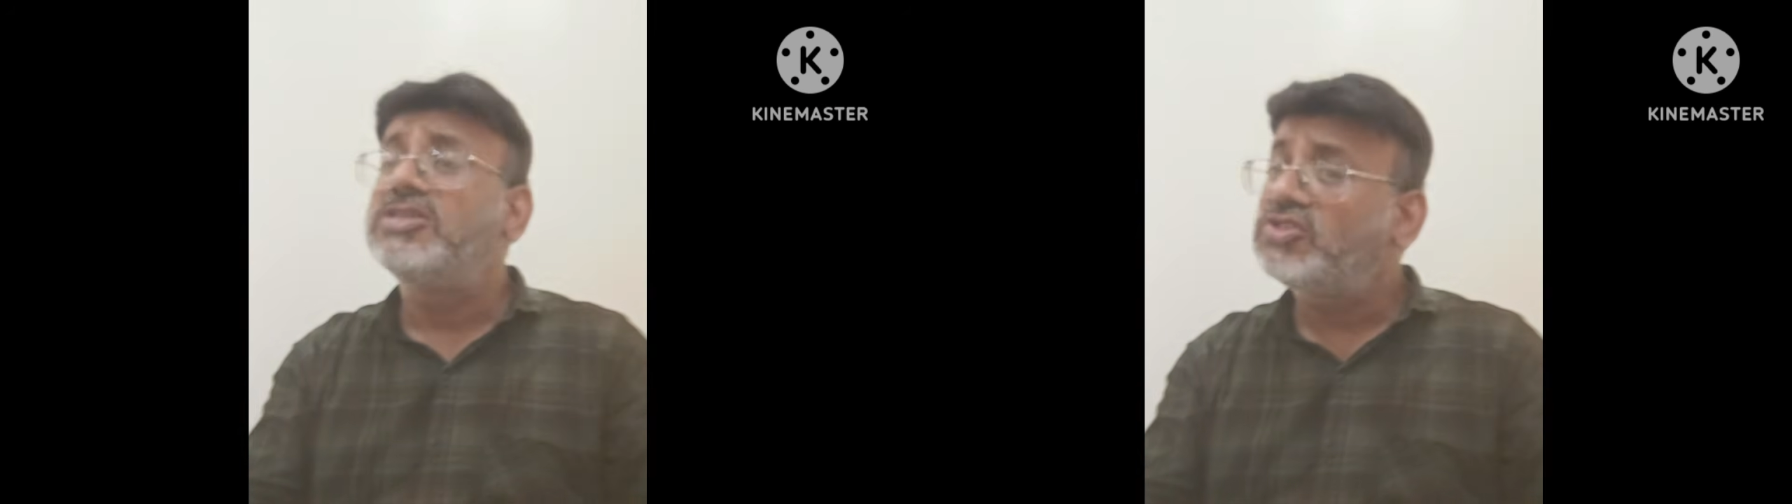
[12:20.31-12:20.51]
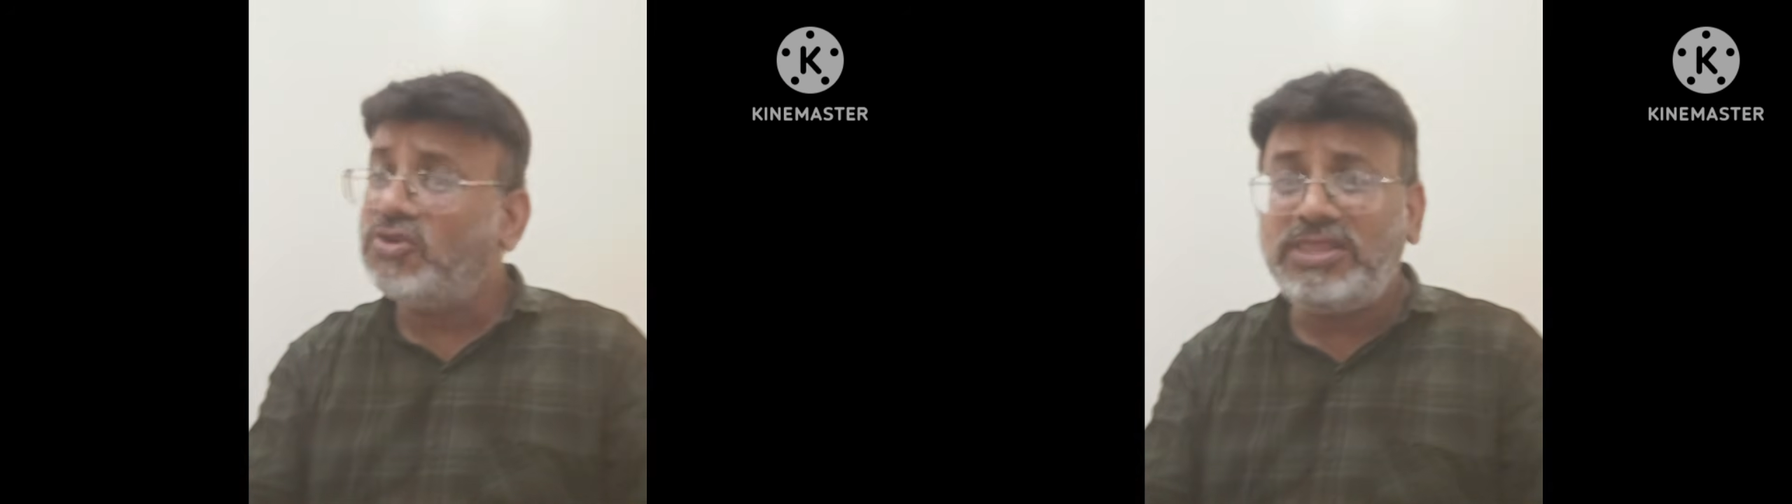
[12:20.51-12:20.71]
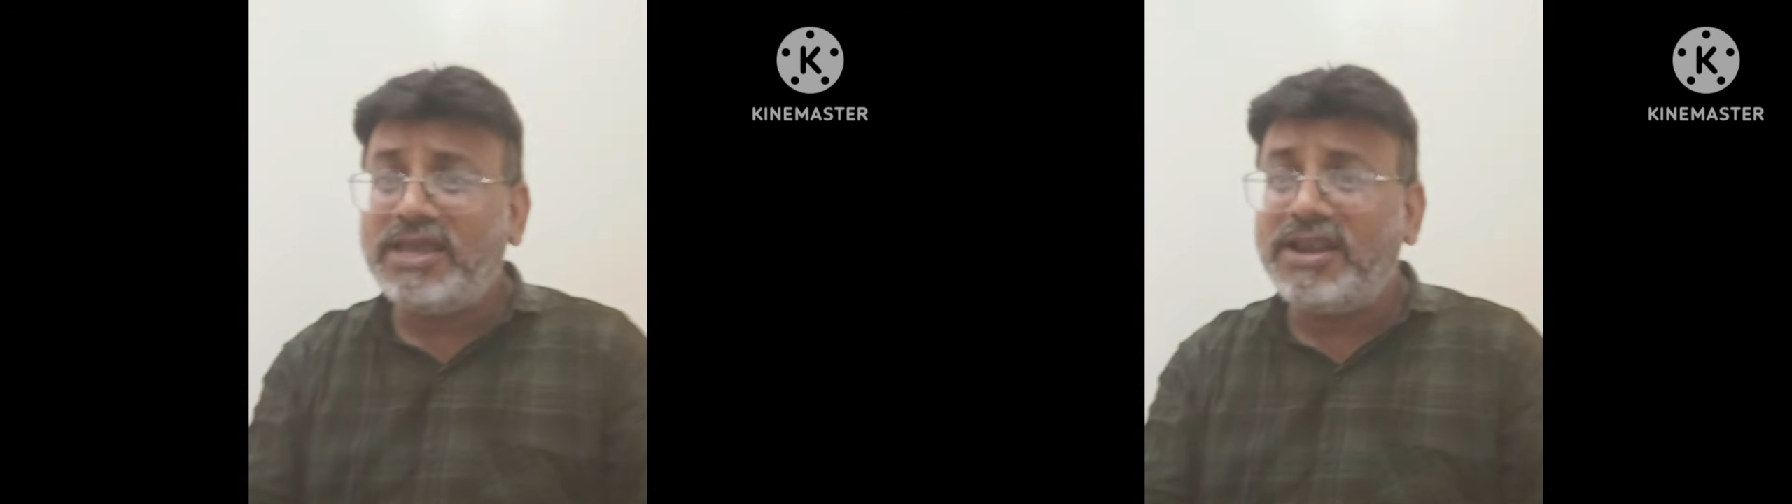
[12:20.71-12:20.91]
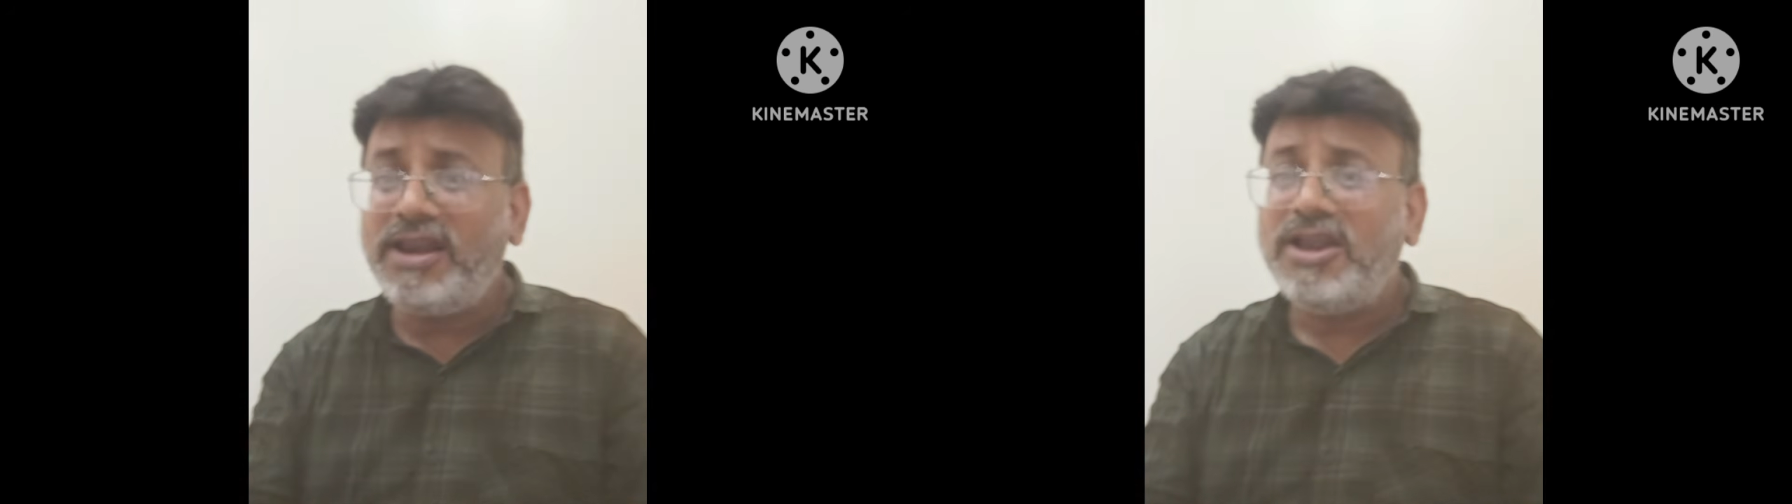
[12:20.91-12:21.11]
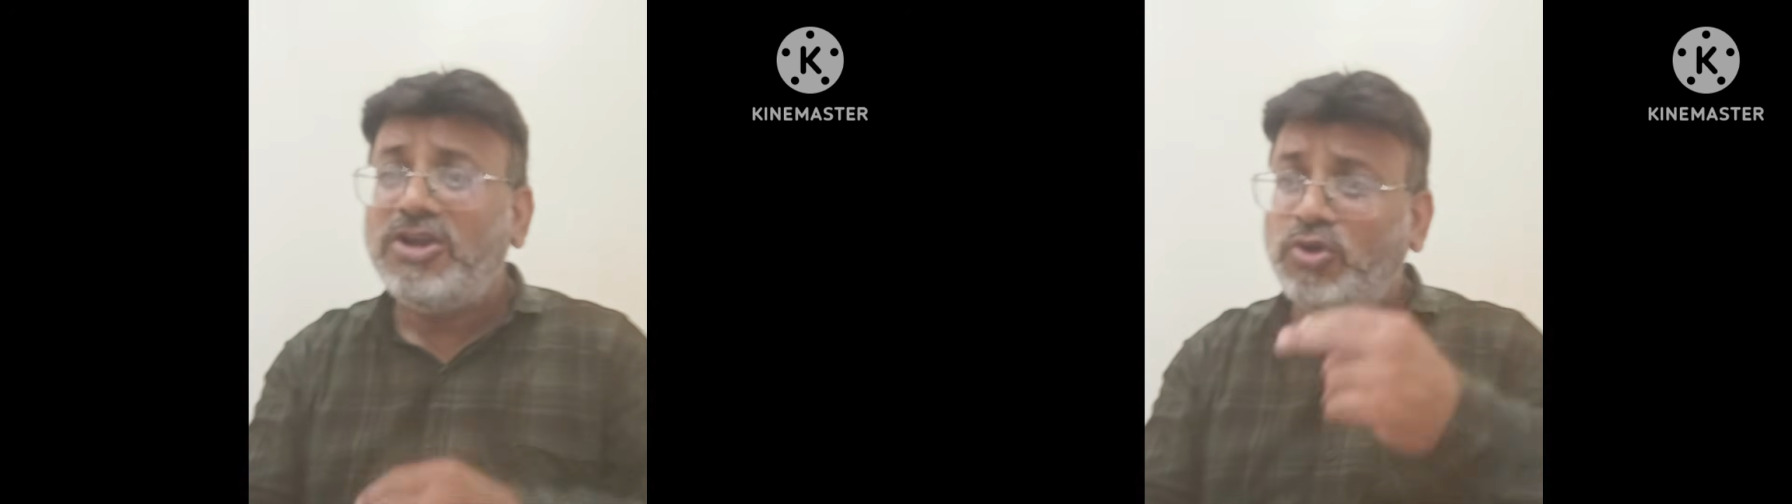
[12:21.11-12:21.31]
So there
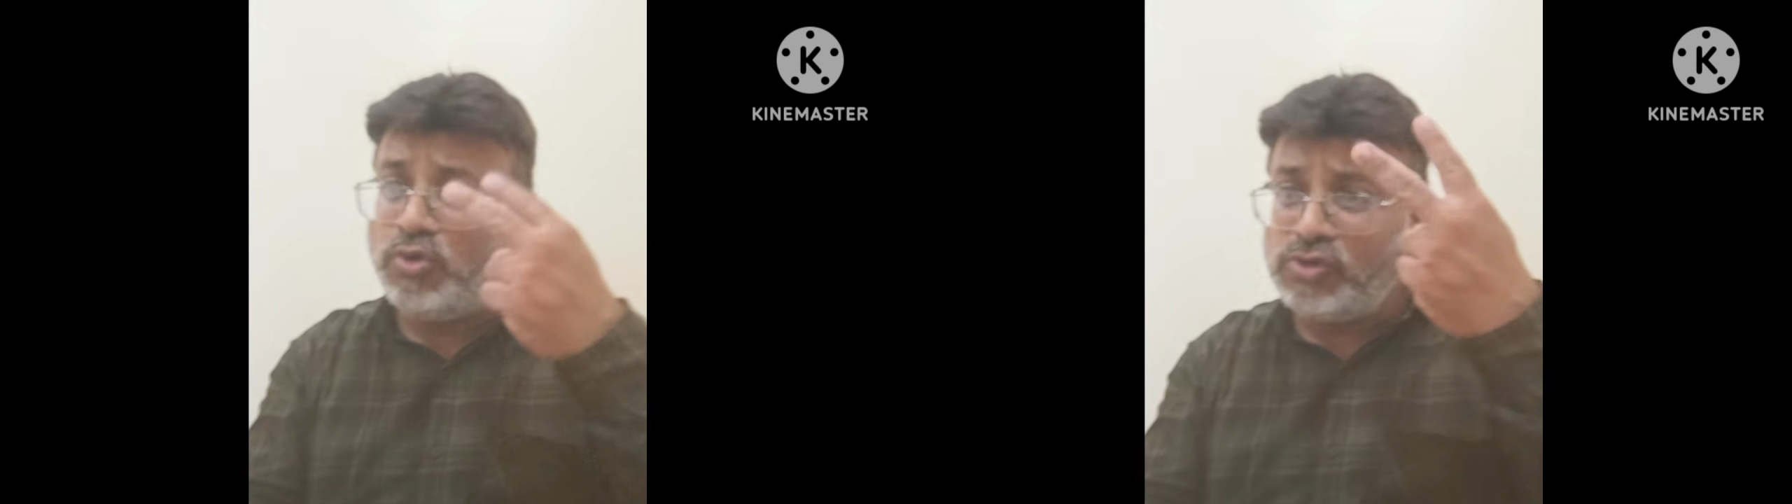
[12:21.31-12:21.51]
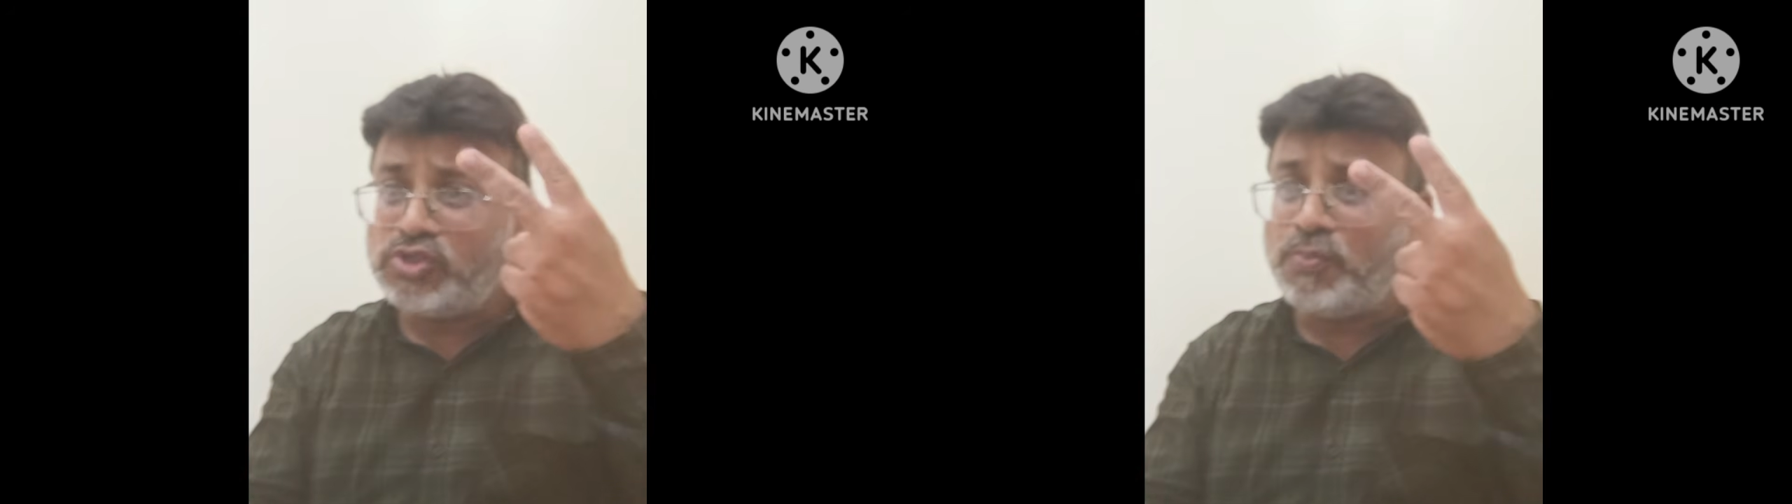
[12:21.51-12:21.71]
are 2